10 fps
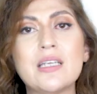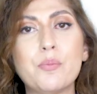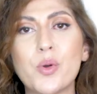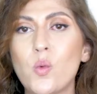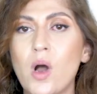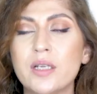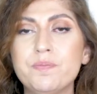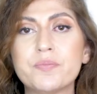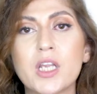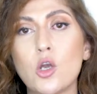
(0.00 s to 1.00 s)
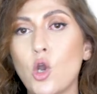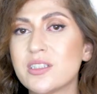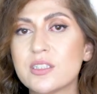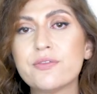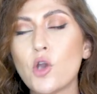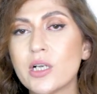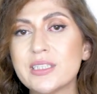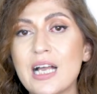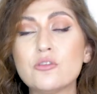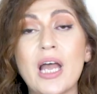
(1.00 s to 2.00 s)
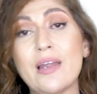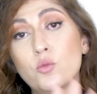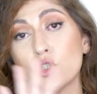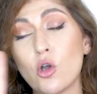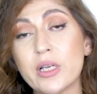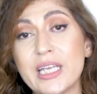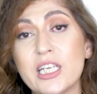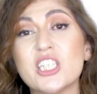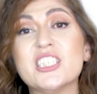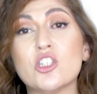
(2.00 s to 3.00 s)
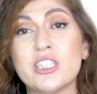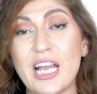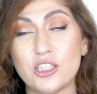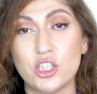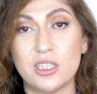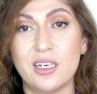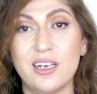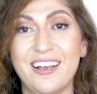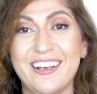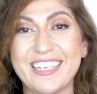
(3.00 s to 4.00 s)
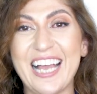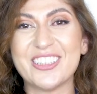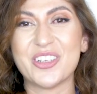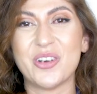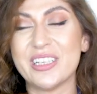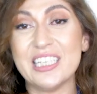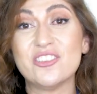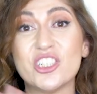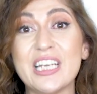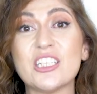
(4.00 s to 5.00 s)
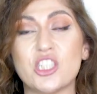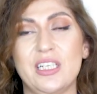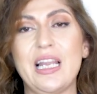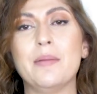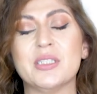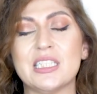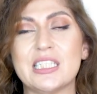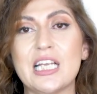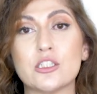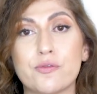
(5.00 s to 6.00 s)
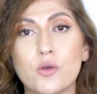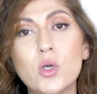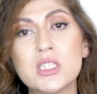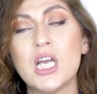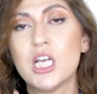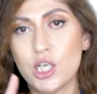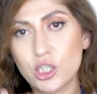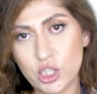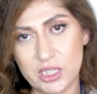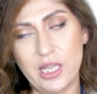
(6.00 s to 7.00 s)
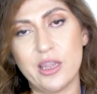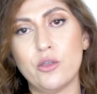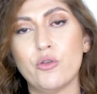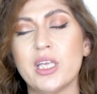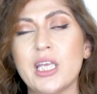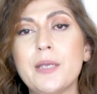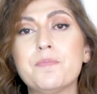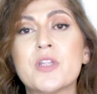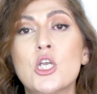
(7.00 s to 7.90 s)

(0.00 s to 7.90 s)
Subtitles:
#1, lots of lockdowns, and we're talking here international international Amazon sales, of course, not just in the UAE.